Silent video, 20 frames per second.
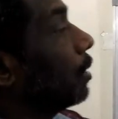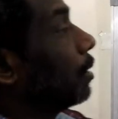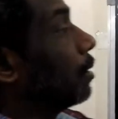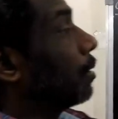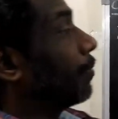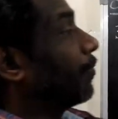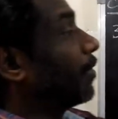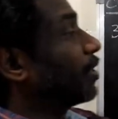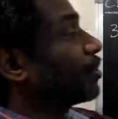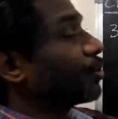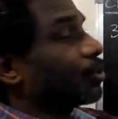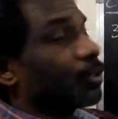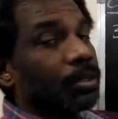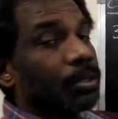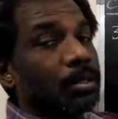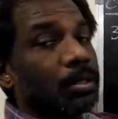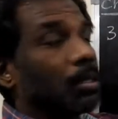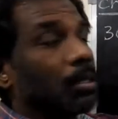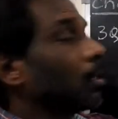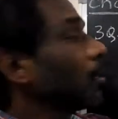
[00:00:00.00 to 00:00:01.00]
in which
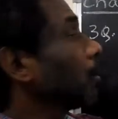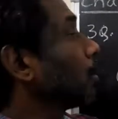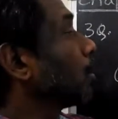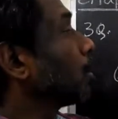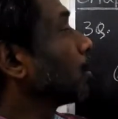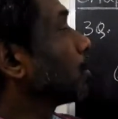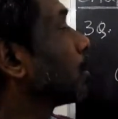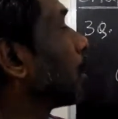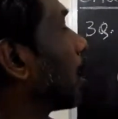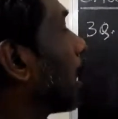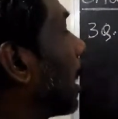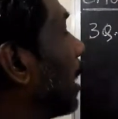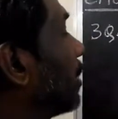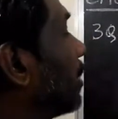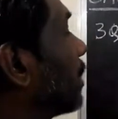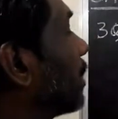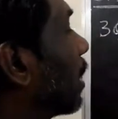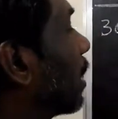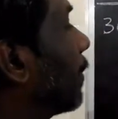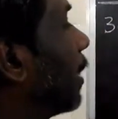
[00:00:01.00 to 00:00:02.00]
the
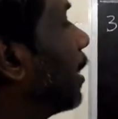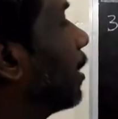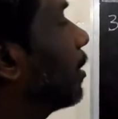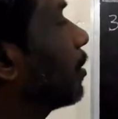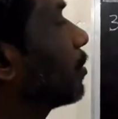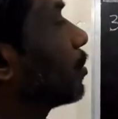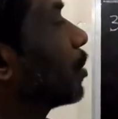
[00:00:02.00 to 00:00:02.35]
line segment